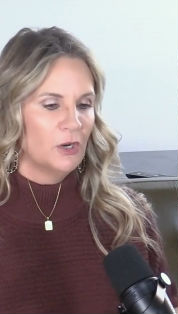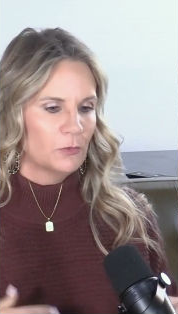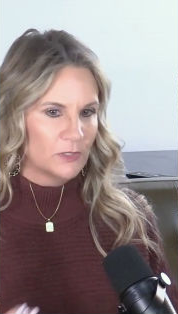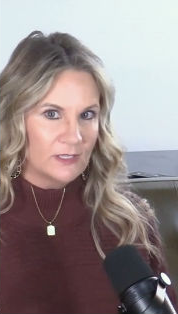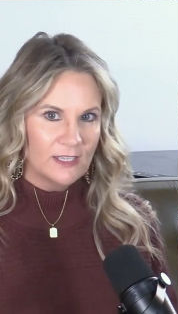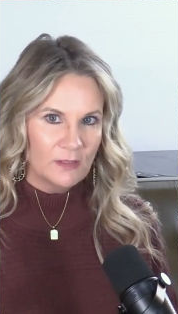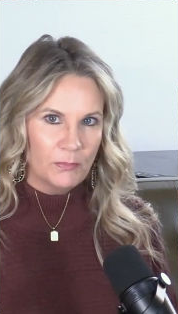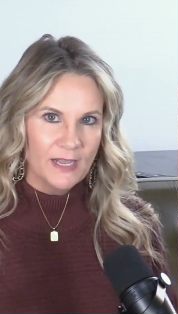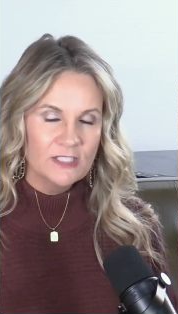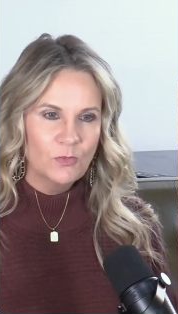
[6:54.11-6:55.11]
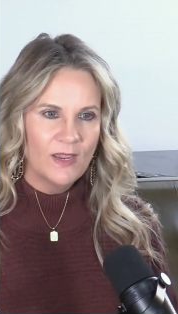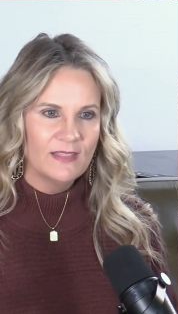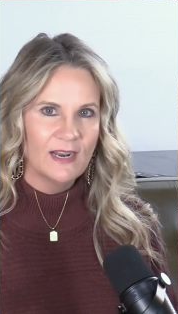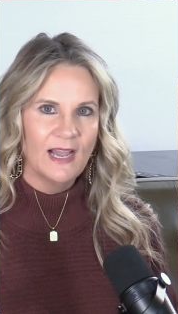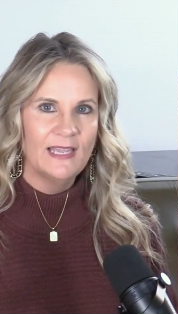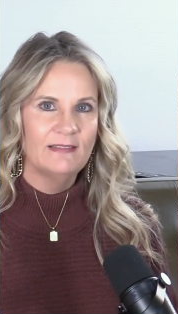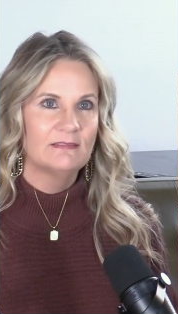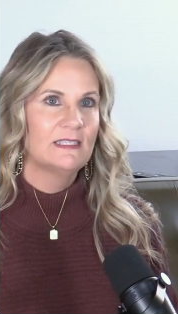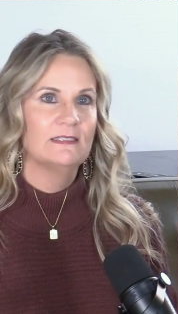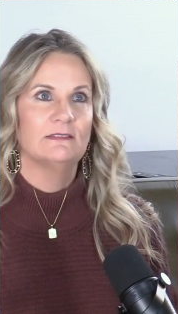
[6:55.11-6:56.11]
Really, the best way that I
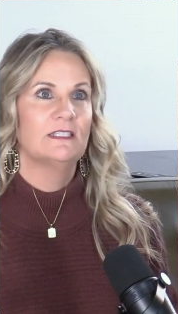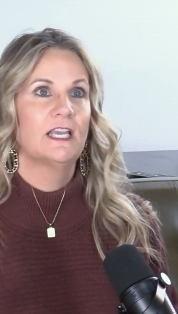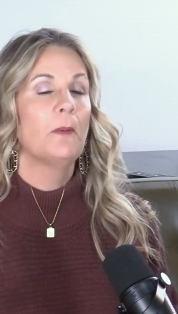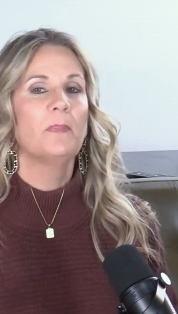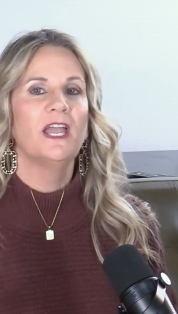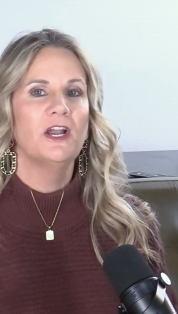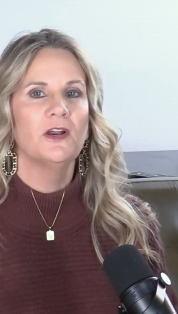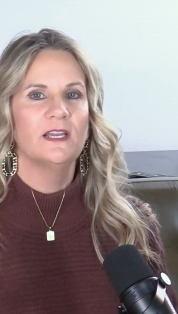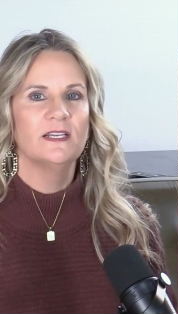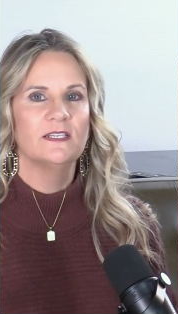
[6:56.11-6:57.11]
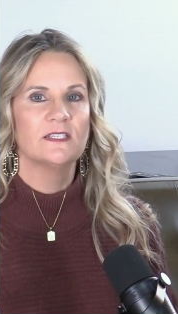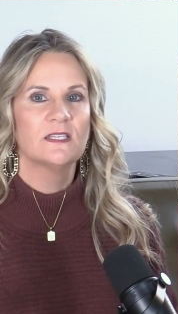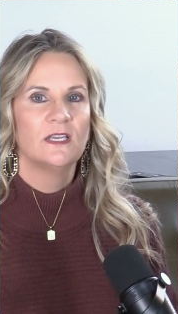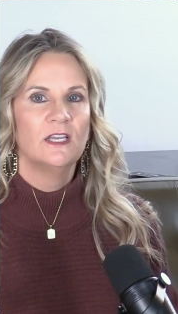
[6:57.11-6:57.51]
can compare is